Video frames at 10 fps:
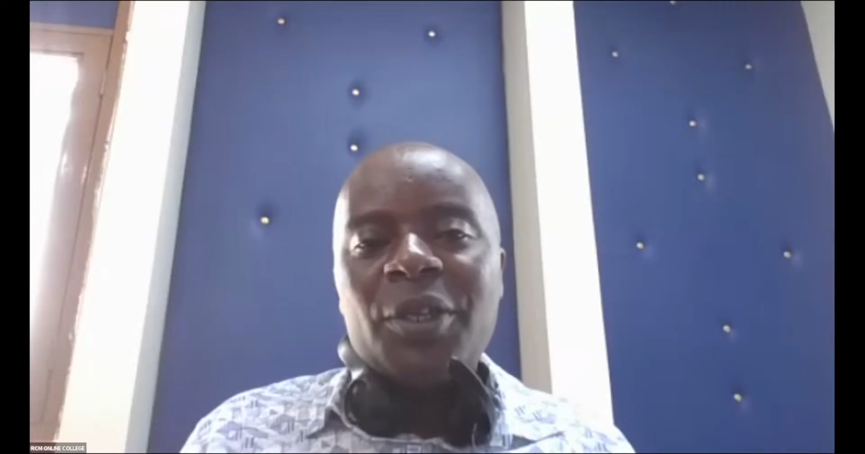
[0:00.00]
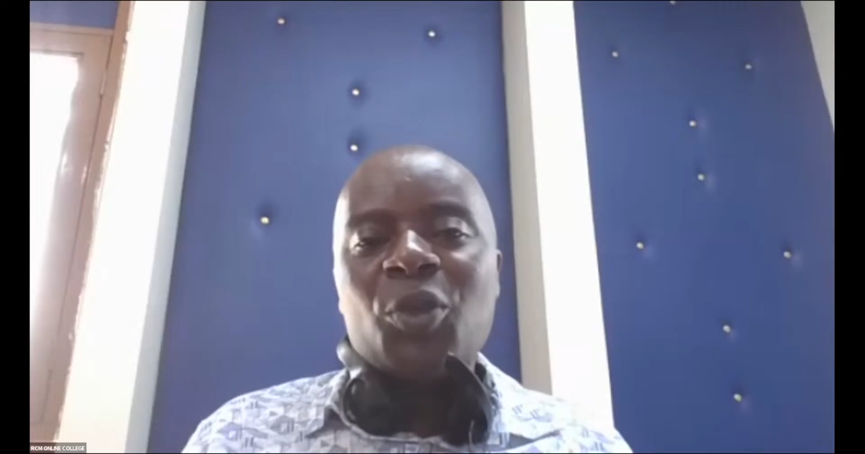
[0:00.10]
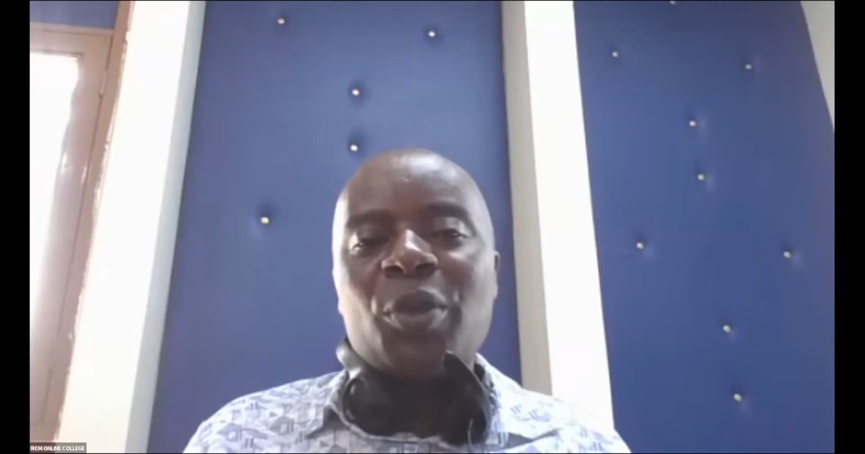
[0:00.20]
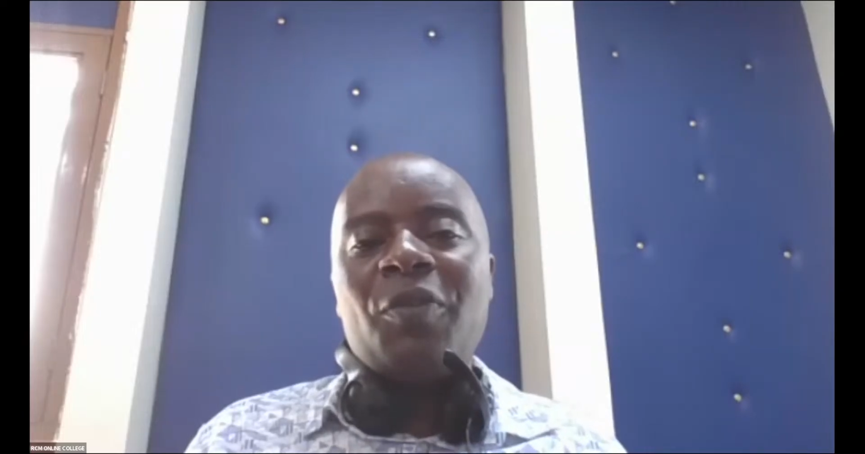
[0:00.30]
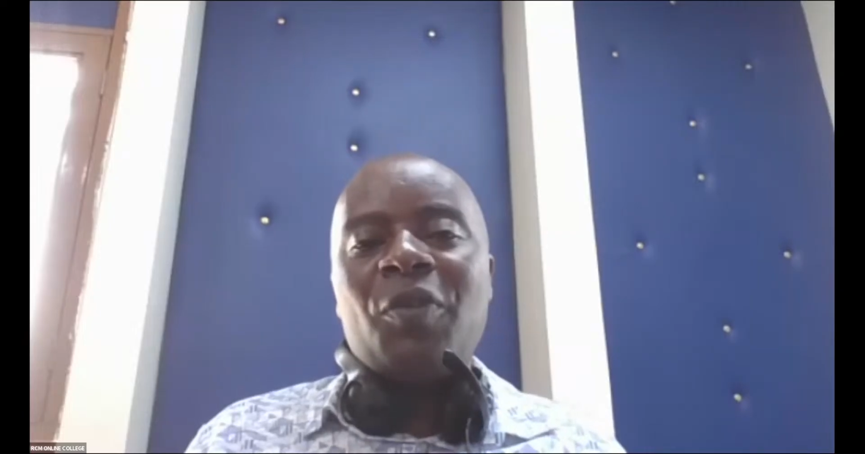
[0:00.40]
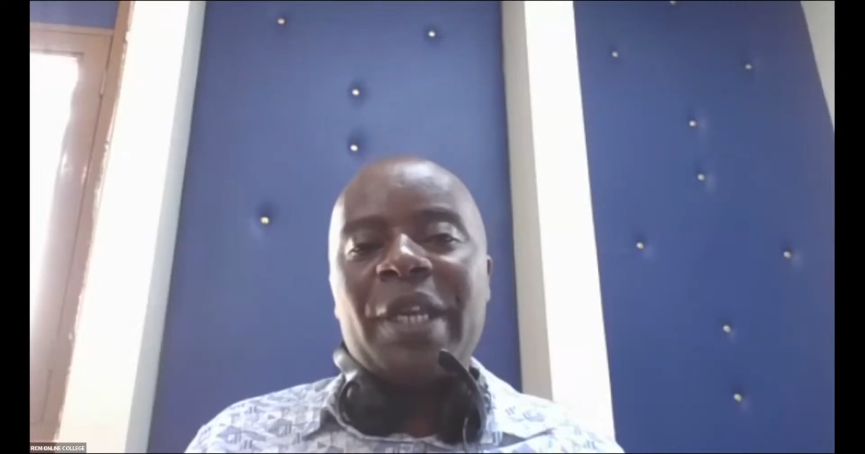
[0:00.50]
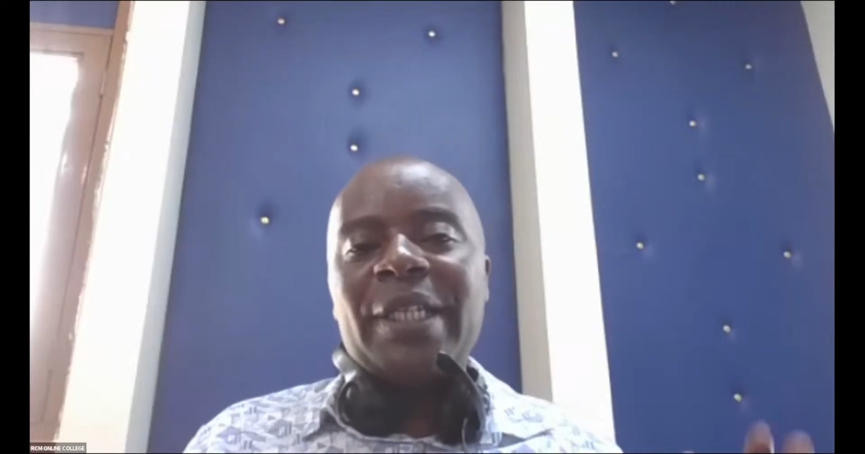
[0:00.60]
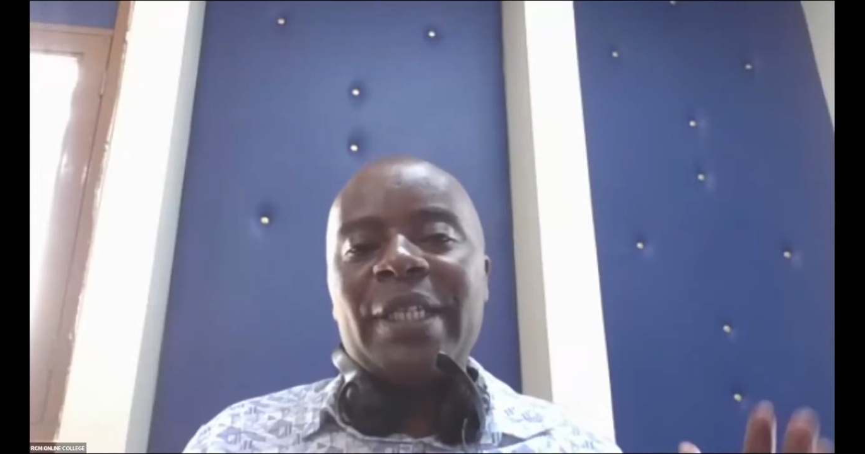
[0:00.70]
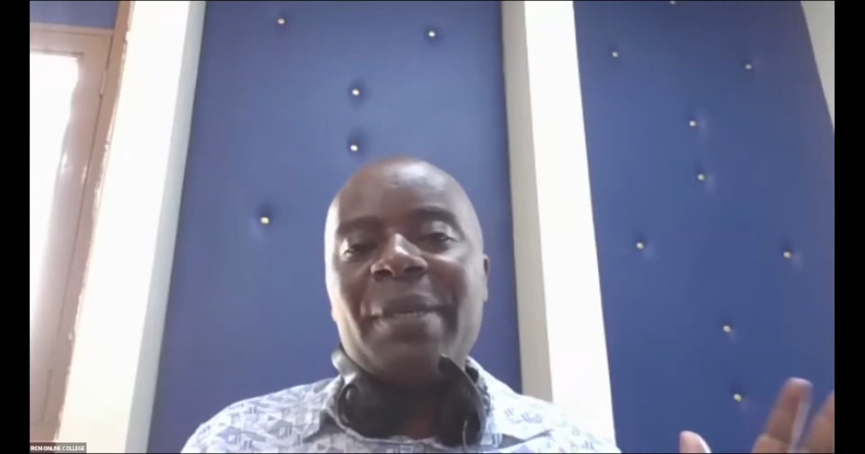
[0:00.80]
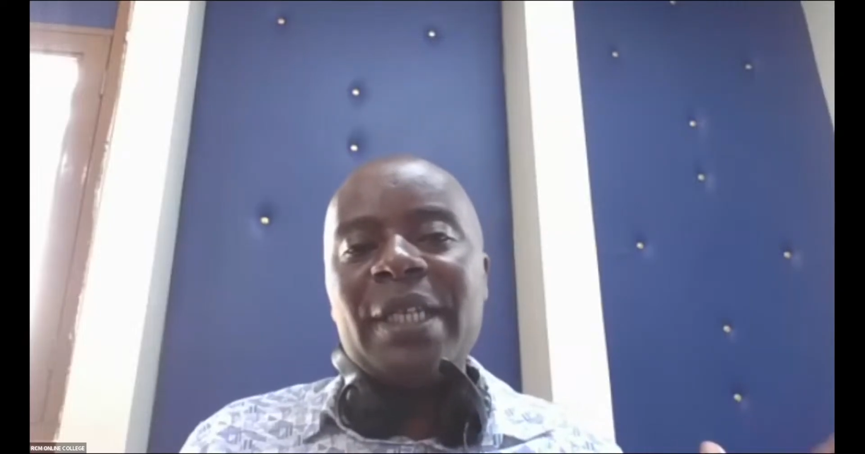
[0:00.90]
So if you are
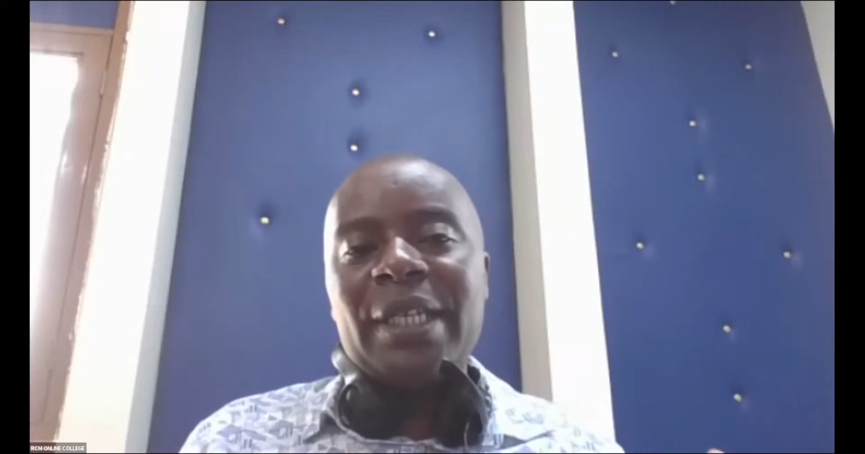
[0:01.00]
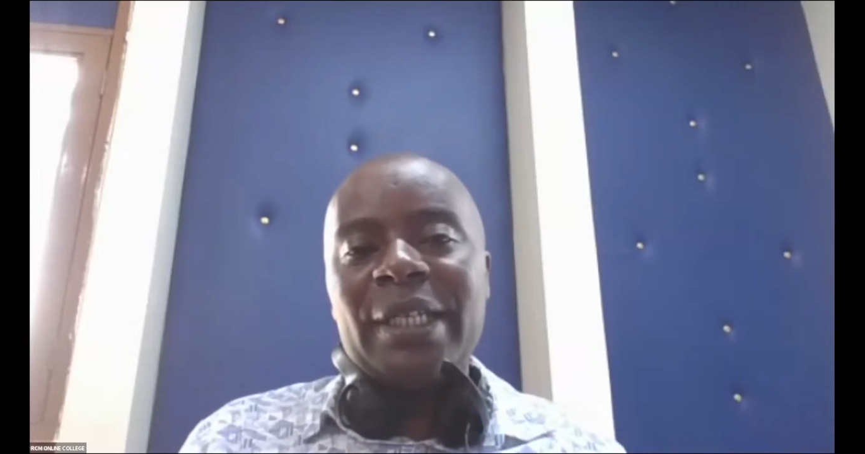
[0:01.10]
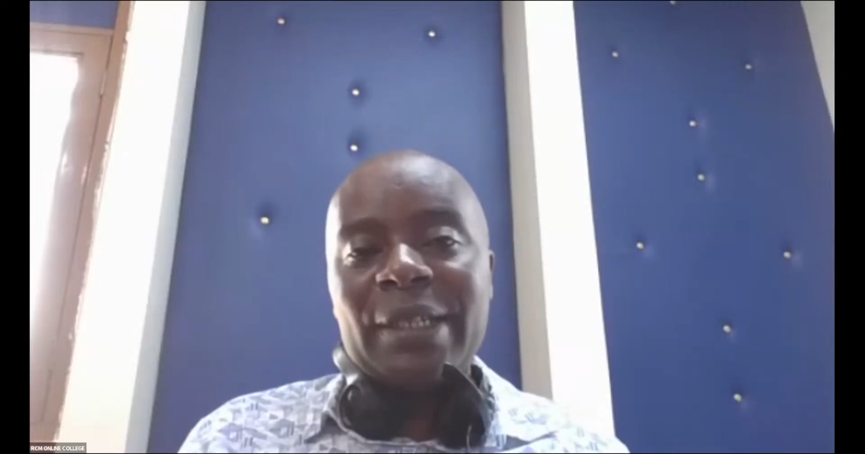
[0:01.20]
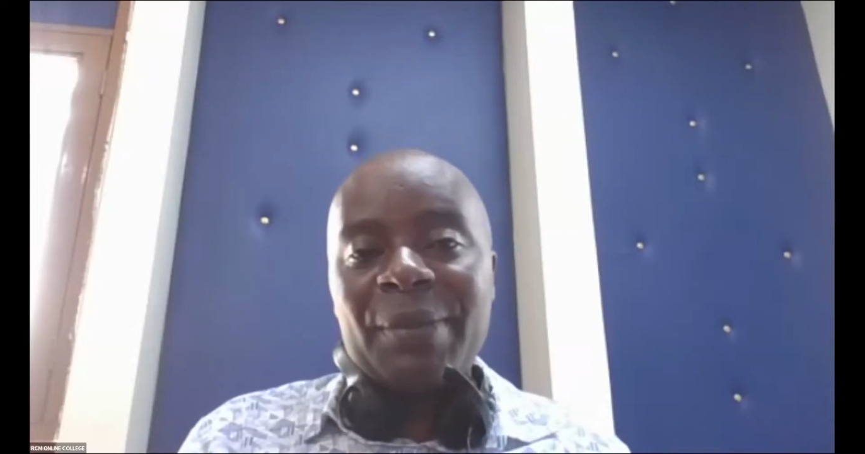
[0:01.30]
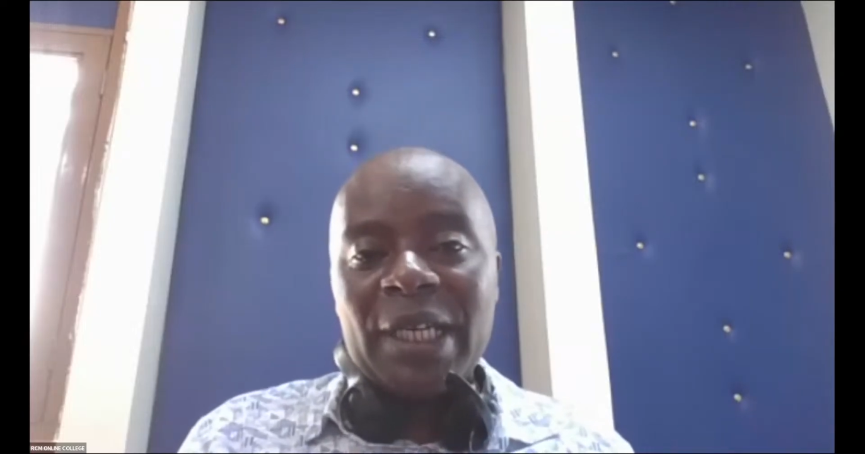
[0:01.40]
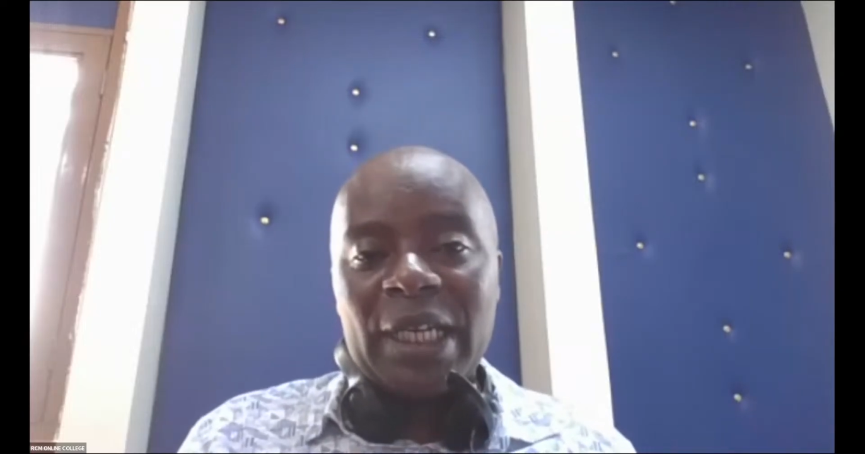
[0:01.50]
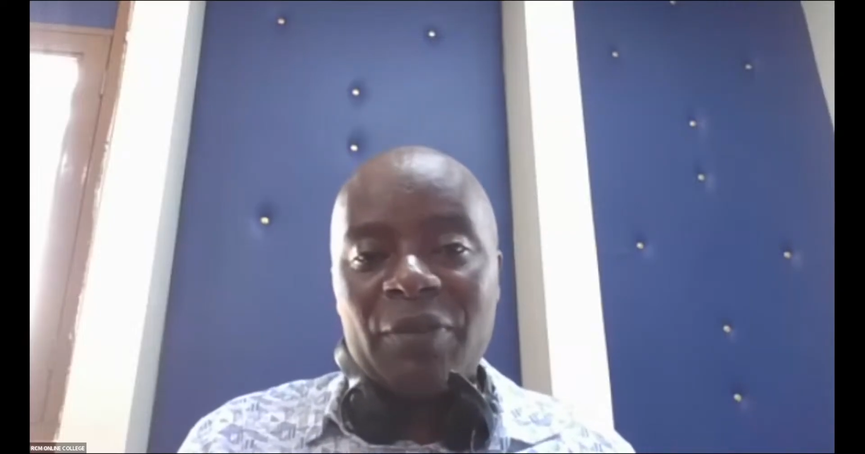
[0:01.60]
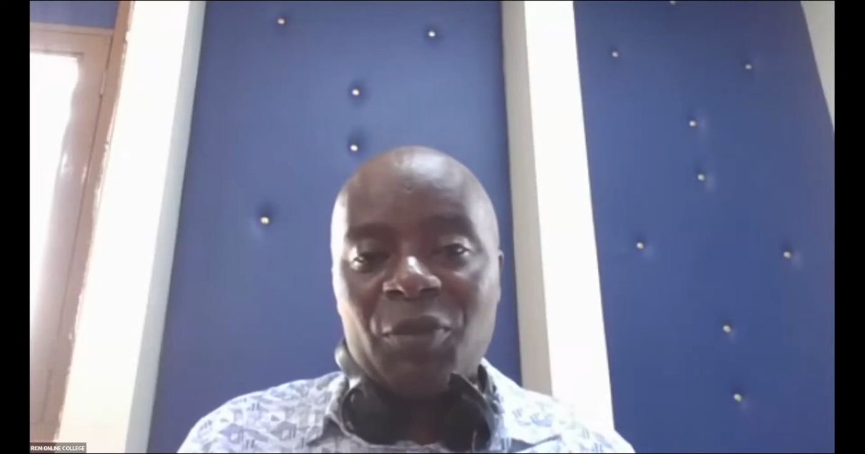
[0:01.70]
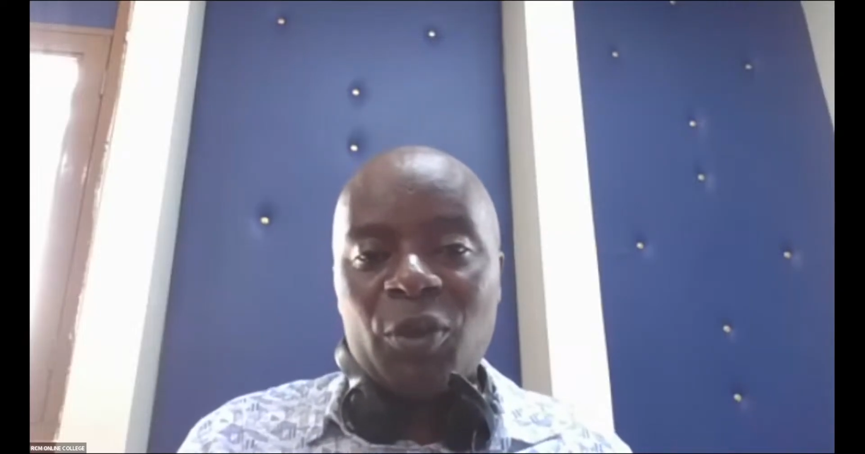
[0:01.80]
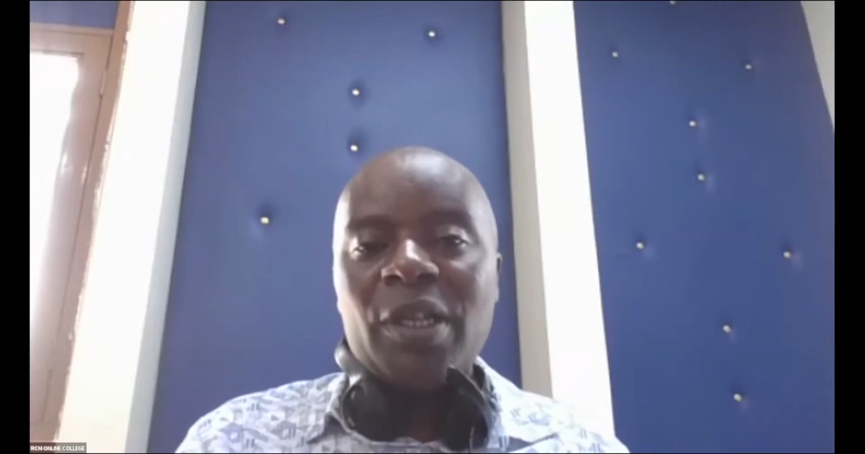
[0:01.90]
intermediate
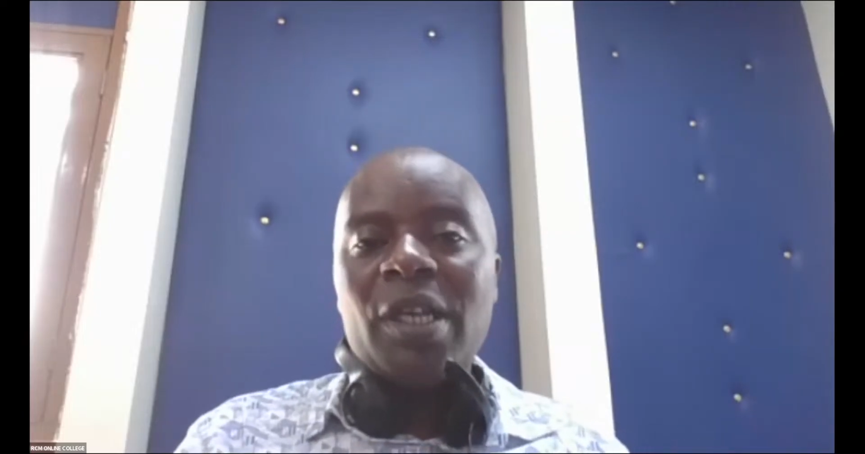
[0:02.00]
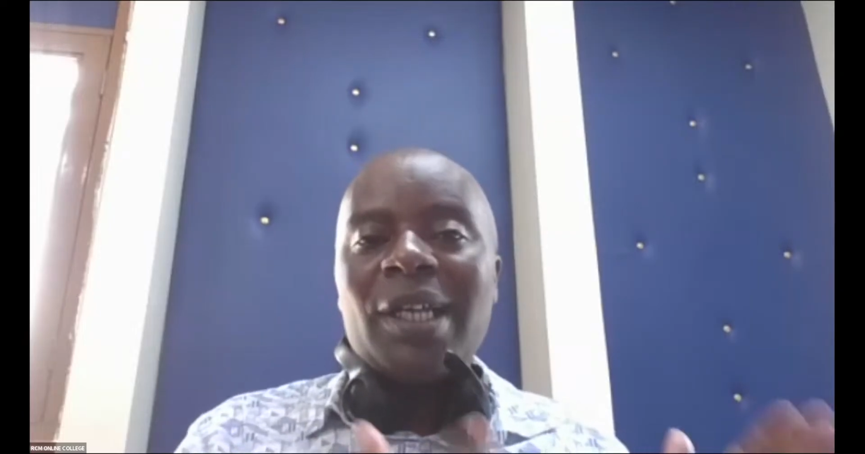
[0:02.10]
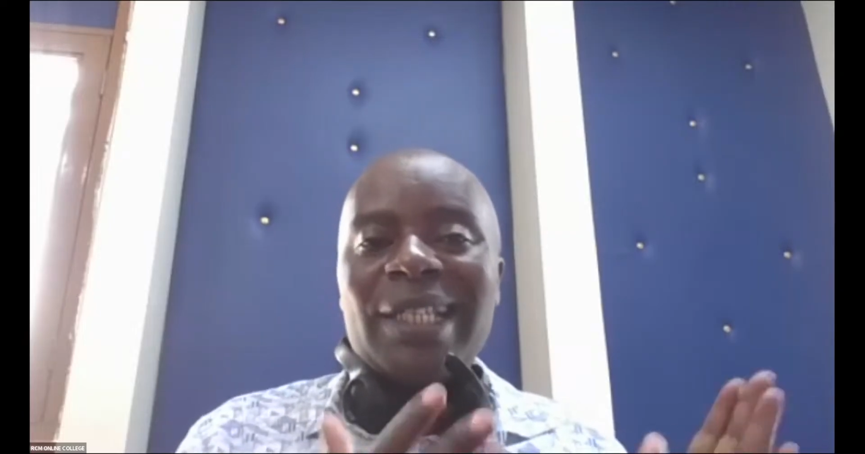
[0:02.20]
level,